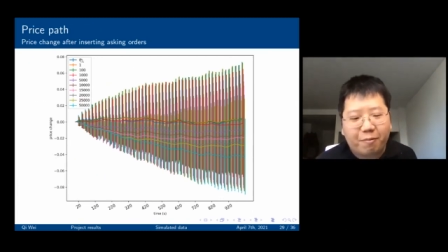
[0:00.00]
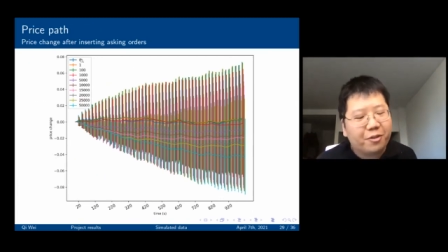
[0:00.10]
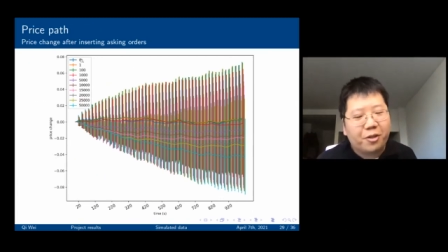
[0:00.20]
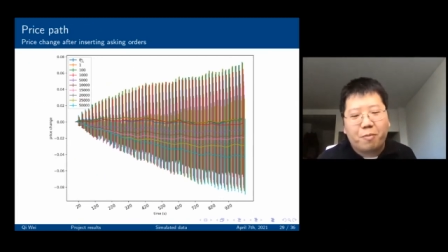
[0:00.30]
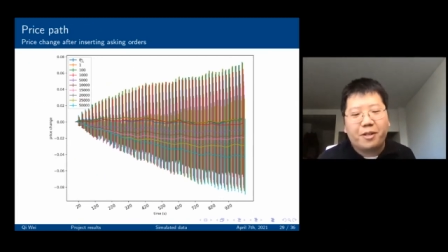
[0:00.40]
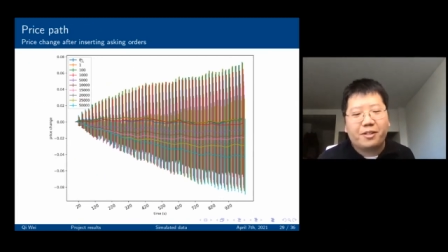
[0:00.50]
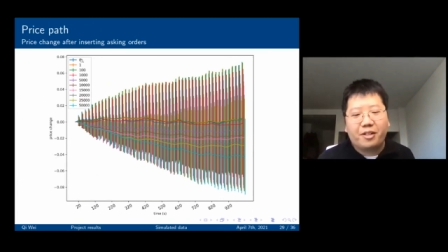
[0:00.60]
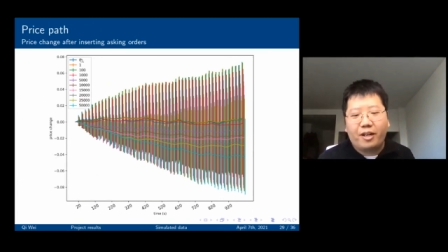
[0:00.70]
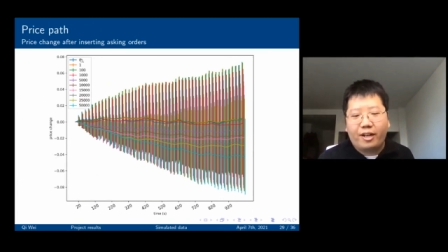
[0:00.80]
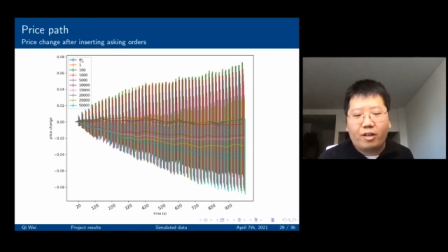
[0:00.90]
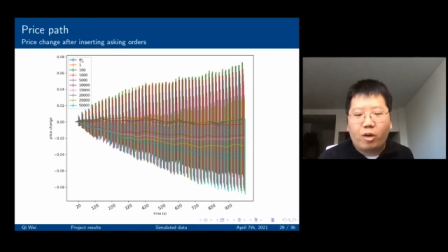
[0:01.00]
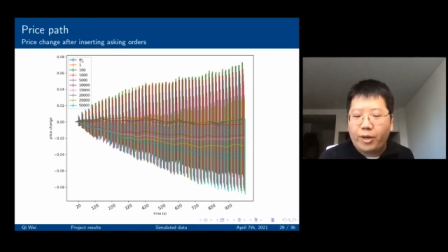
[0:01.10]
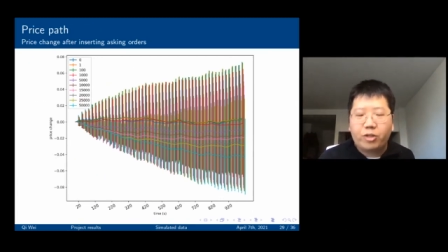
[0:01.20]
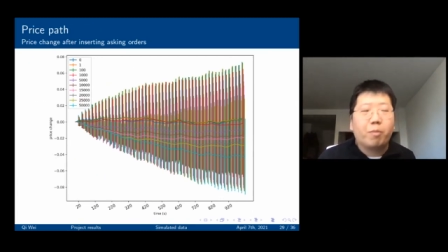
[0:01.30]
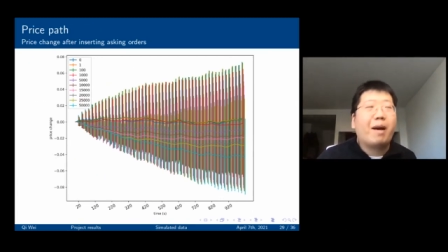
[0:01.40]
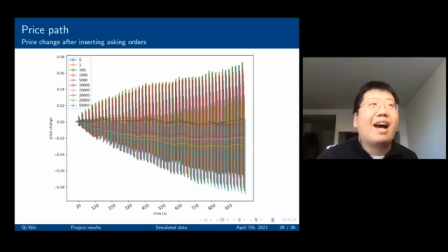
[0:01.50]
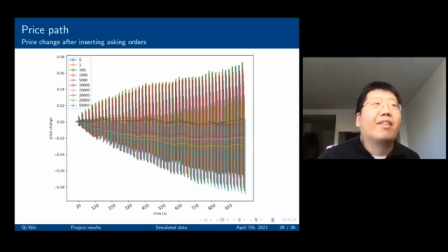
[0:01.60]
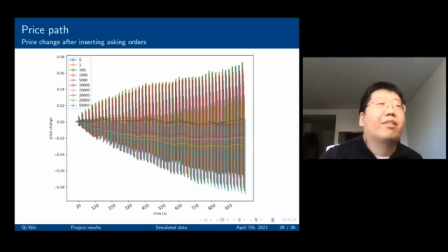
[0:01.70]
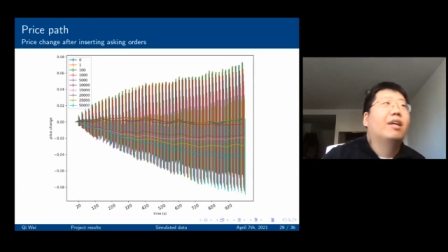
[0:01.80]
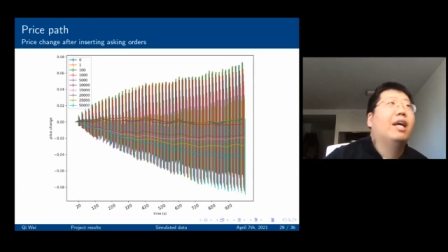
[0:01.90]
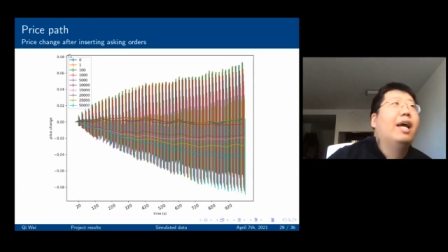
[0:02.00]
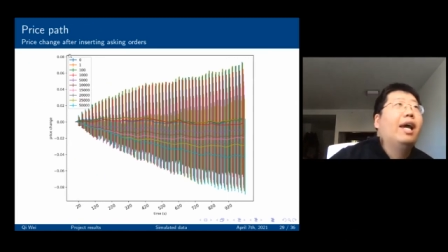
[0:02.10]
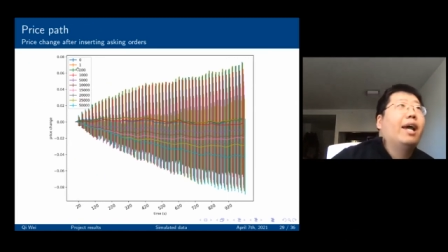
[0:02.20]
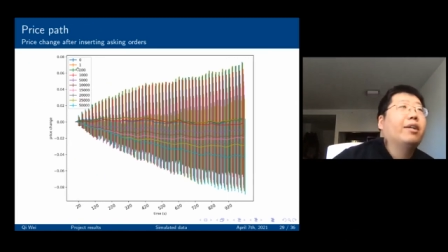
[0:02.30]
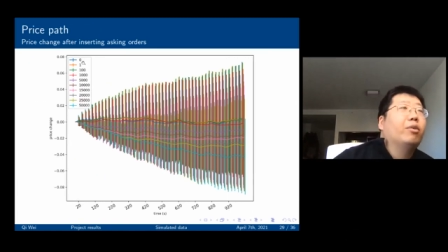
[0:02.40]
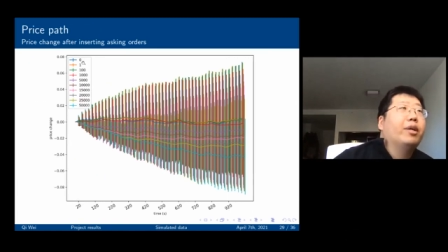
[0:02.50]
0 means like an original path, and